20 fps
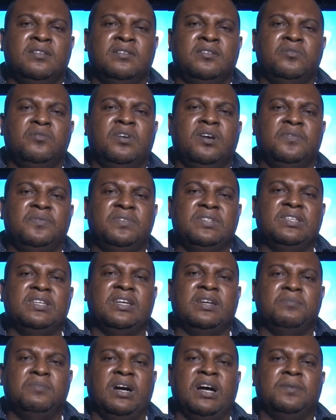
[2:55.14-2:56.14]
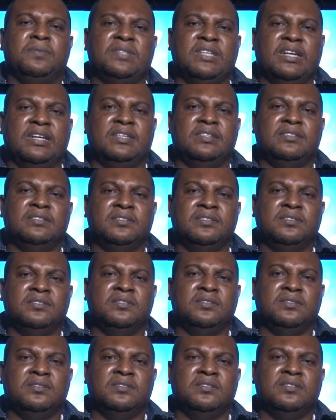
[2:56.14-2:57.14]
you have to get baptized.
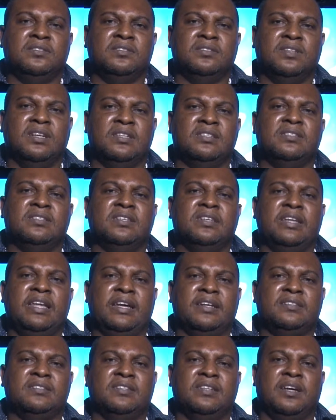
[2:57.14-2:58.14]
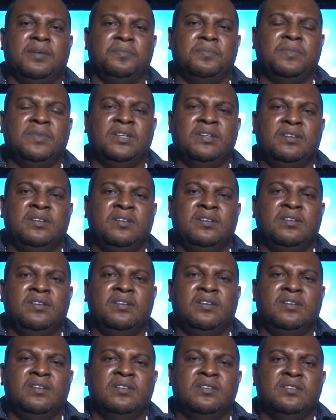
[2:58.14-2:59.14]
That's the next step.
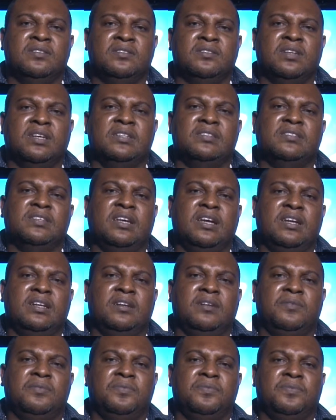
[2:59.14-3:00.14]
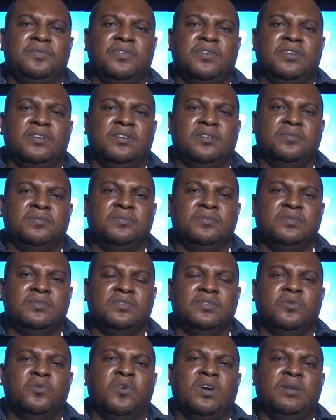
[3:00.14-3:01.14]
So I signed up for
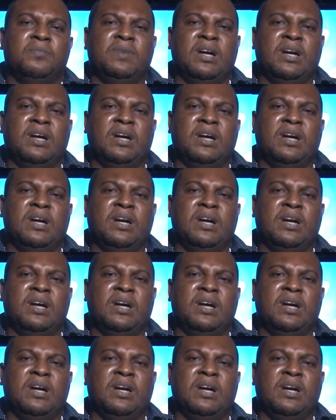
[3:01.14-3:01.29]
the water